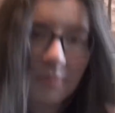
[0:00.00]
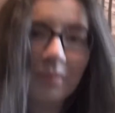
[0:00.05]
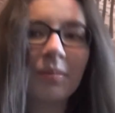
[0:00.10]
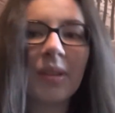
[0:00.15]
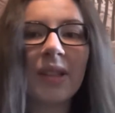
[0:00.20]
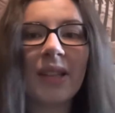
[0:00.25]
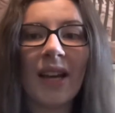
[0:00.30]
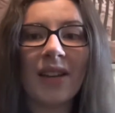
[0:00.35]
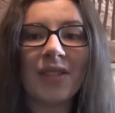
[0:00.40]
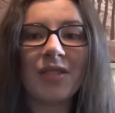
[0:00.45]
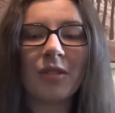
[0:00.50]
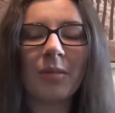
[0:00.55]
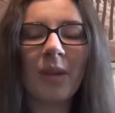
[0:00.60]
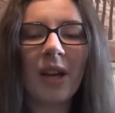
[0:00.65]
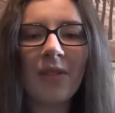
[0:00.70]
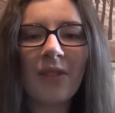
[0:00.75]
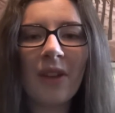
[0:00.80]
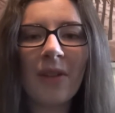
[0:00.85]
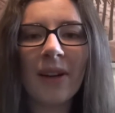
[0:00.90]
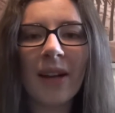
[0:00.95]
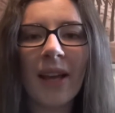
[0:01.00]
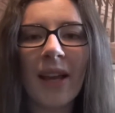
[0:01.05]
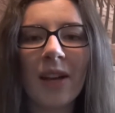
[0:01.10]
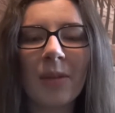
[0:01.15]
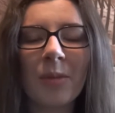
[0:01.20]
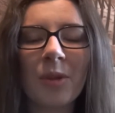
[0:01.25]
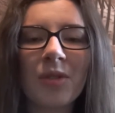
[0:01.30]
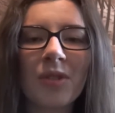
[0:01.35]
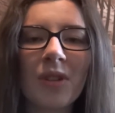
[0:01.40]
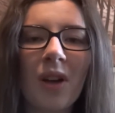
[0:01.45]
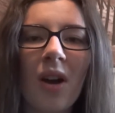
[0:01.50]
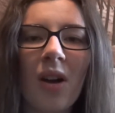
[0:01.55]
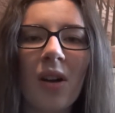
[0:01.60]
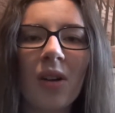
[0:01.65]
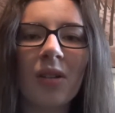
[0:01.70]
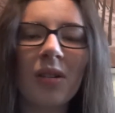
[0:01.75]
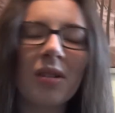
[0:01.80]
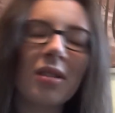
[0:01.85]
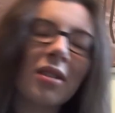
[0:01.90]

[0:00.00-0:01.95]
But yeah, so my favorite animals are